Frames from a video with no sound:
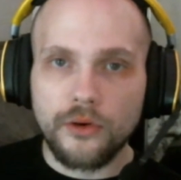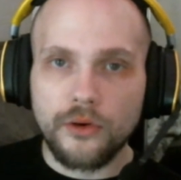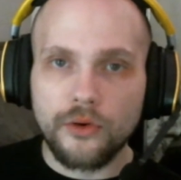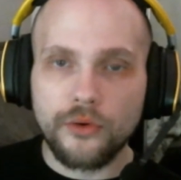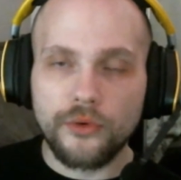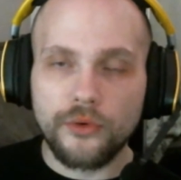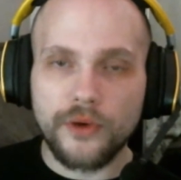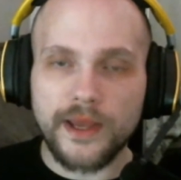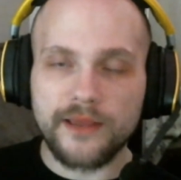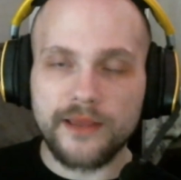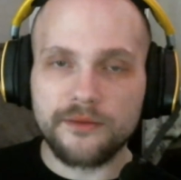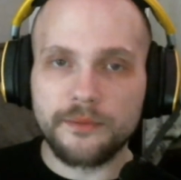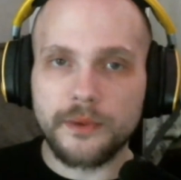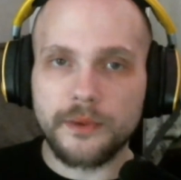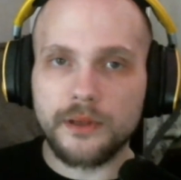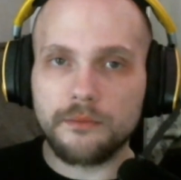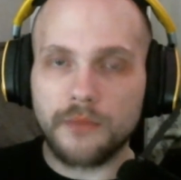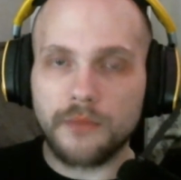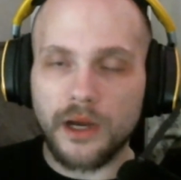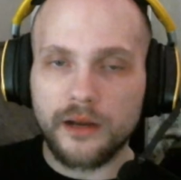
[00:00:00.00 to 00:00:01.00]
who has
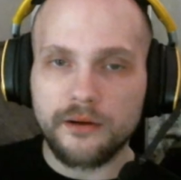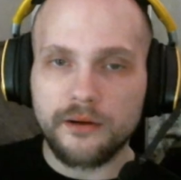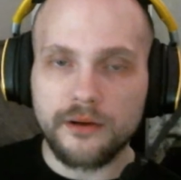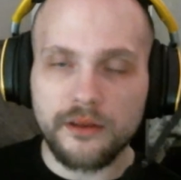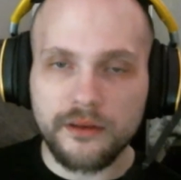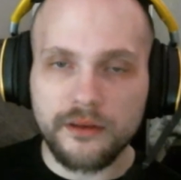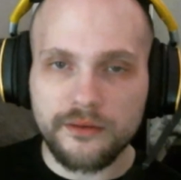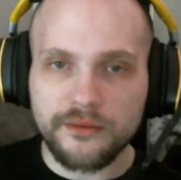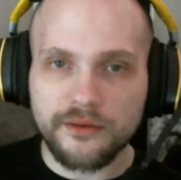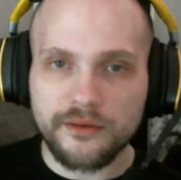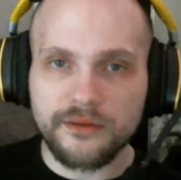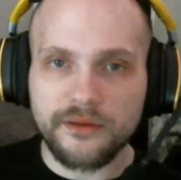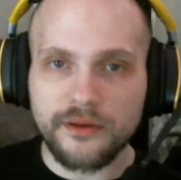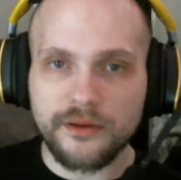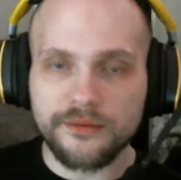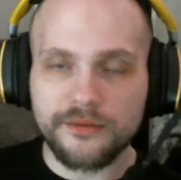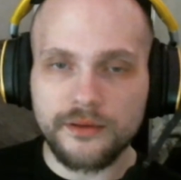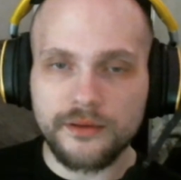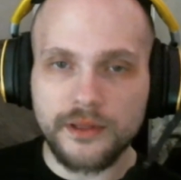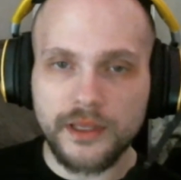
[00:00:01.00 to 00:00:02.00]
been moderately
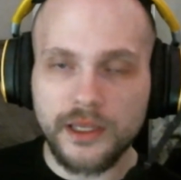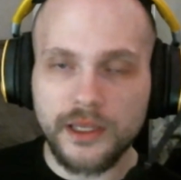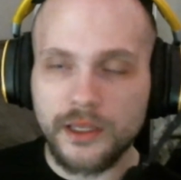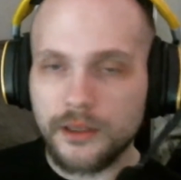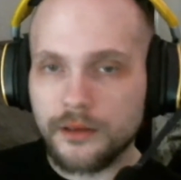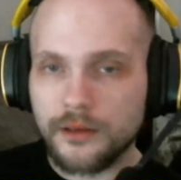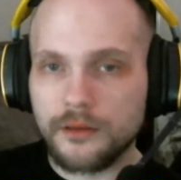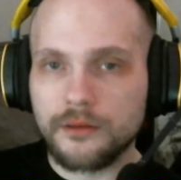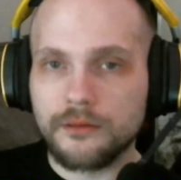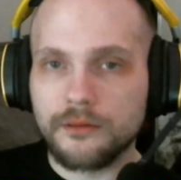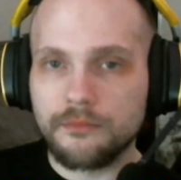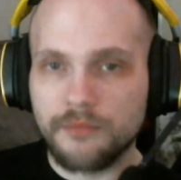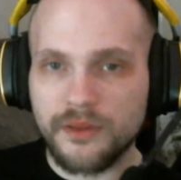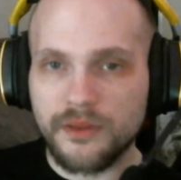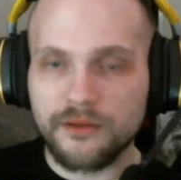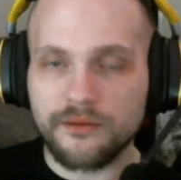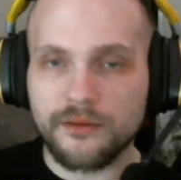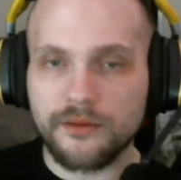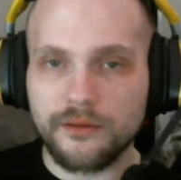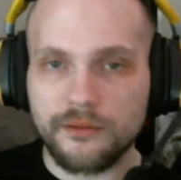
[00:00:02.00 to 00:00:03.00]
successful in
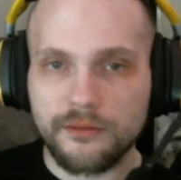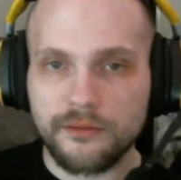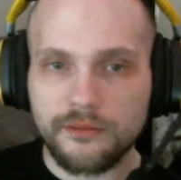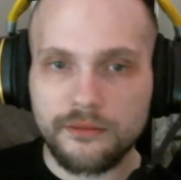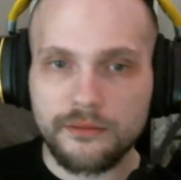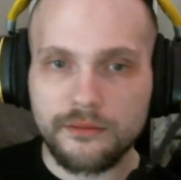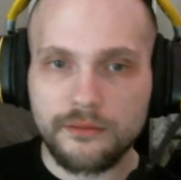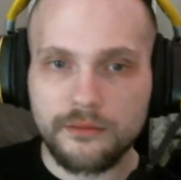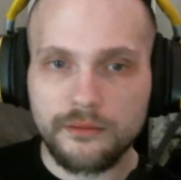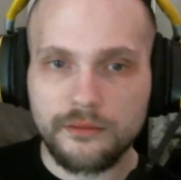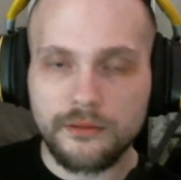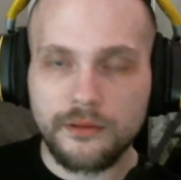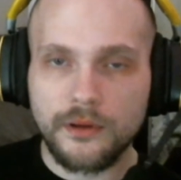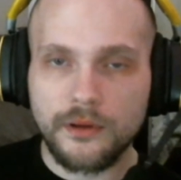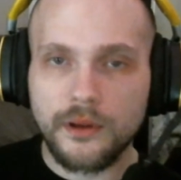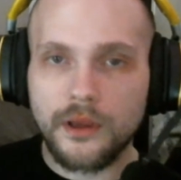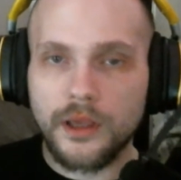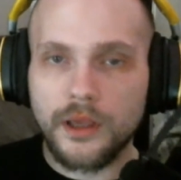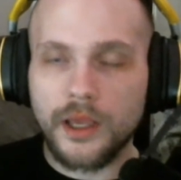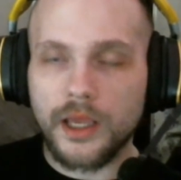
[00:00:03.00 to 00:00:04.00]
business
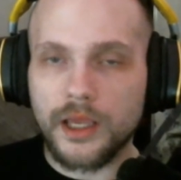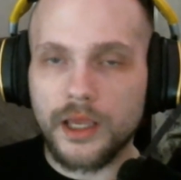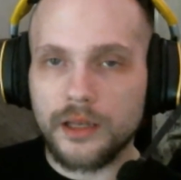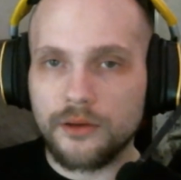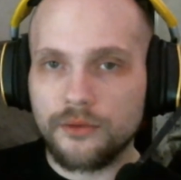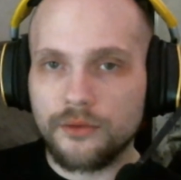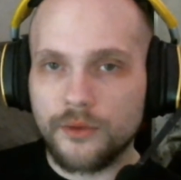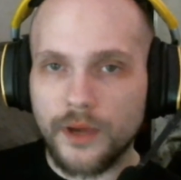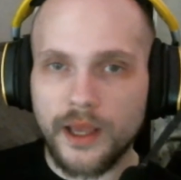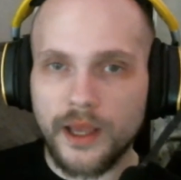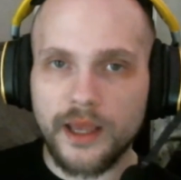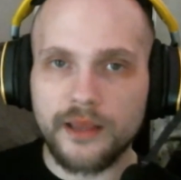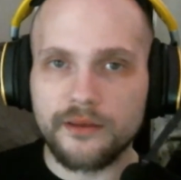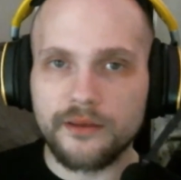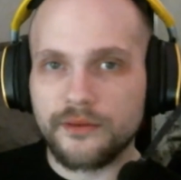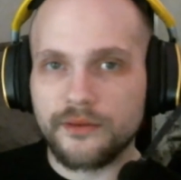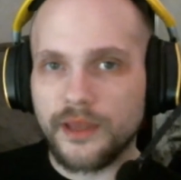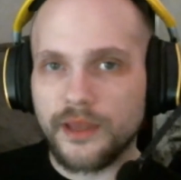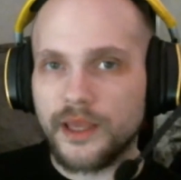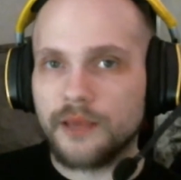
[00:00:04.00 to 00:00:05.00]
and who
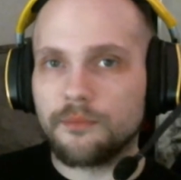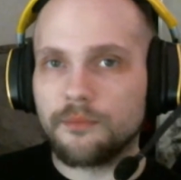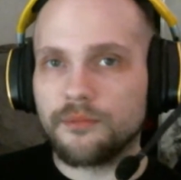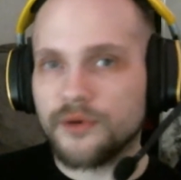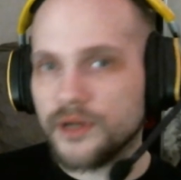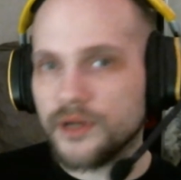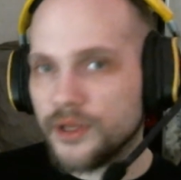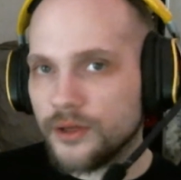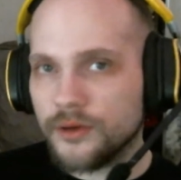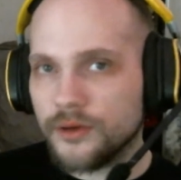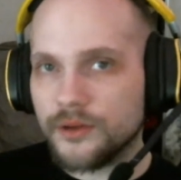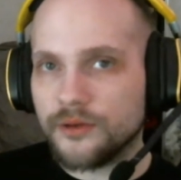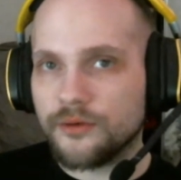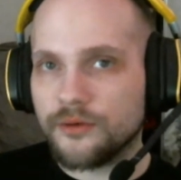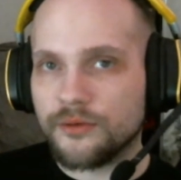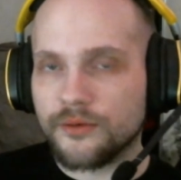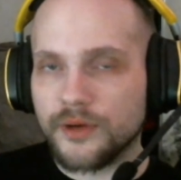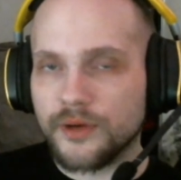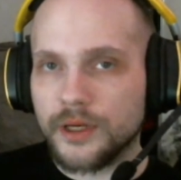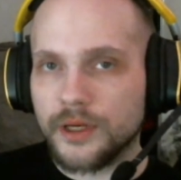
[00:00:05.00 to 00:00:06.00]
has a pretty good
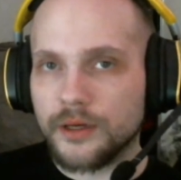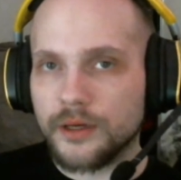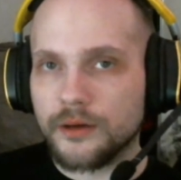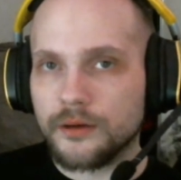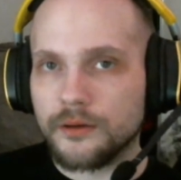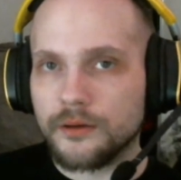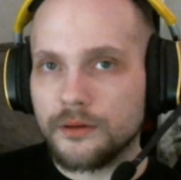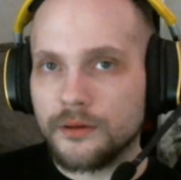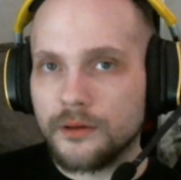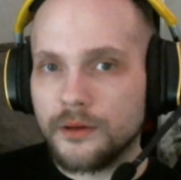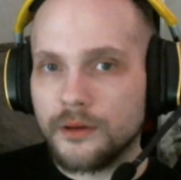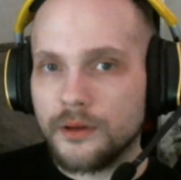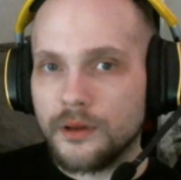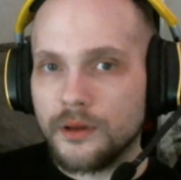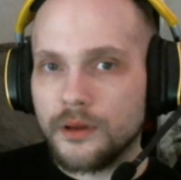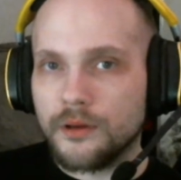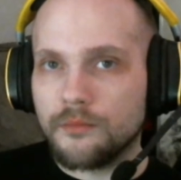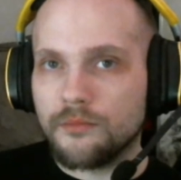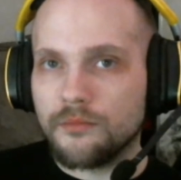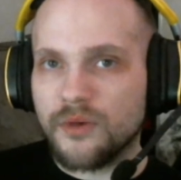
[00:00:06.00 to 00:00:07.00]
career
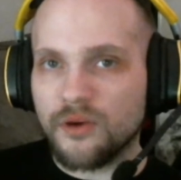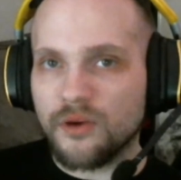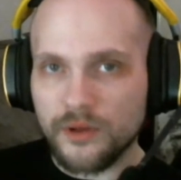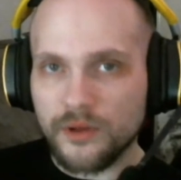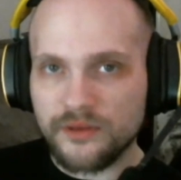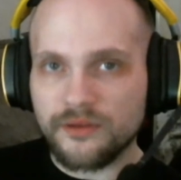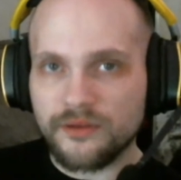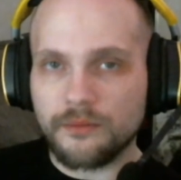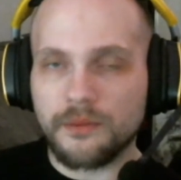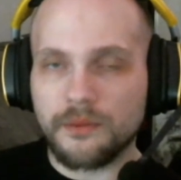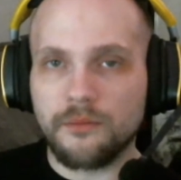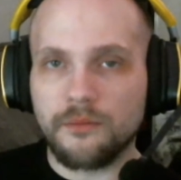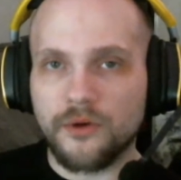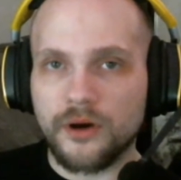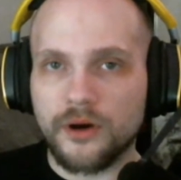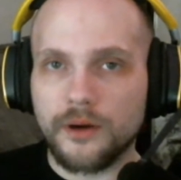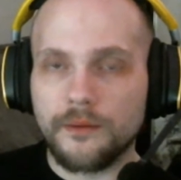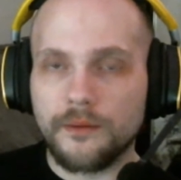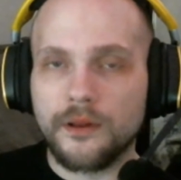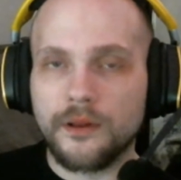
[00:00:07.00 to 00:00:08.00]
but wants something
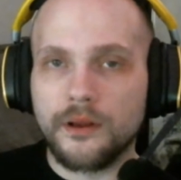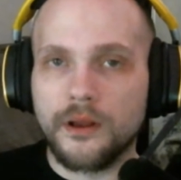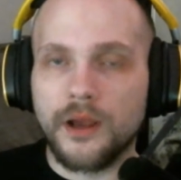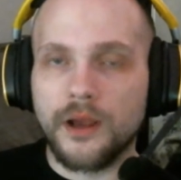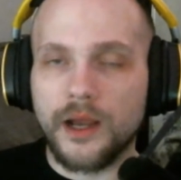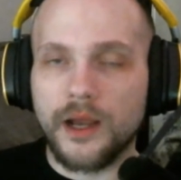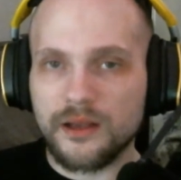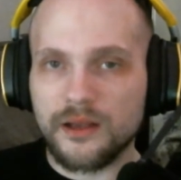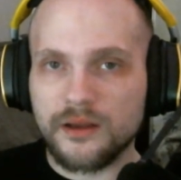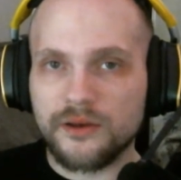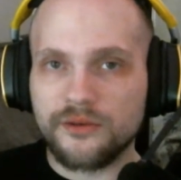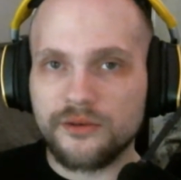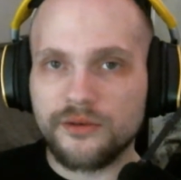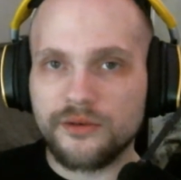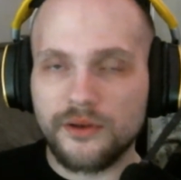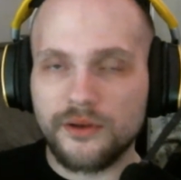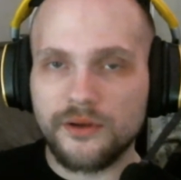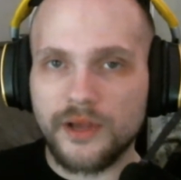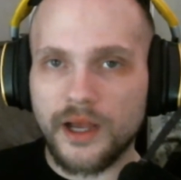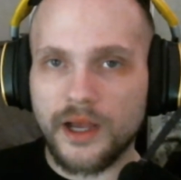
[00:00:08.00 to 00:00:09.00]
more. And I'm going to show
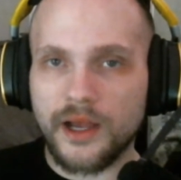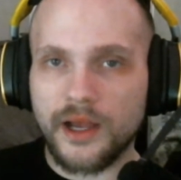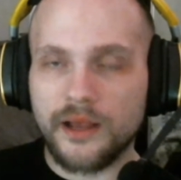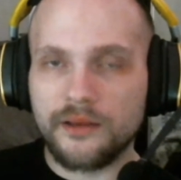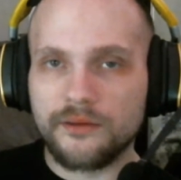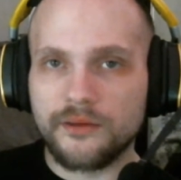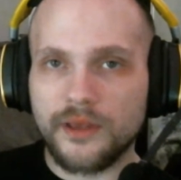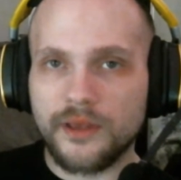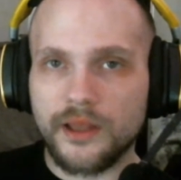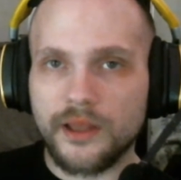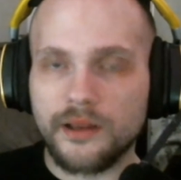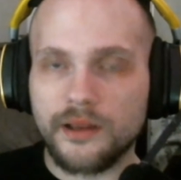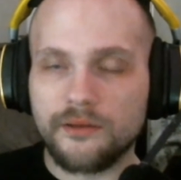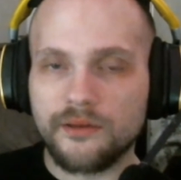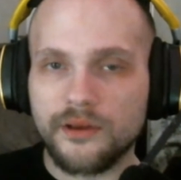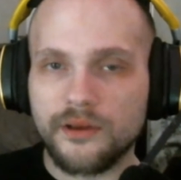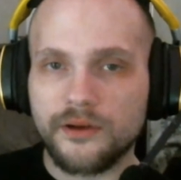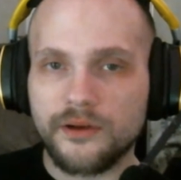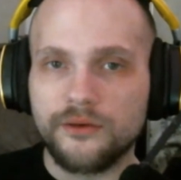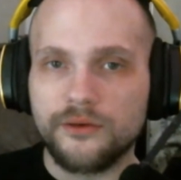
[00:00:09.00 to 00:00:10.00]
you guys that as
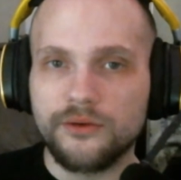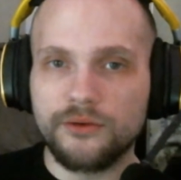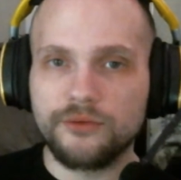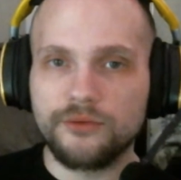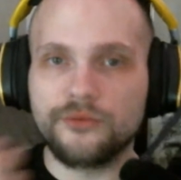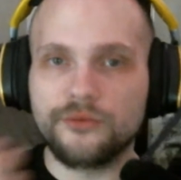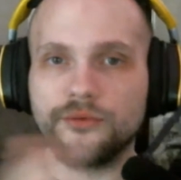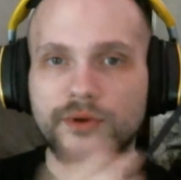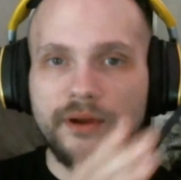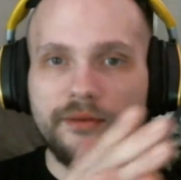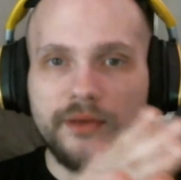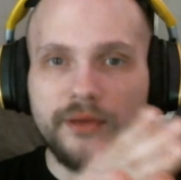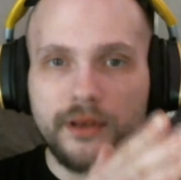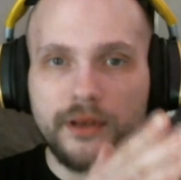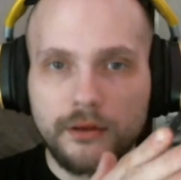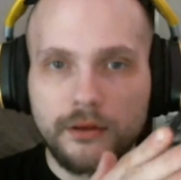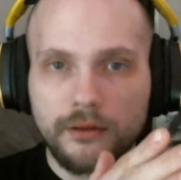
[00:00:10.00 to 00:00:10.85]
long as you're driven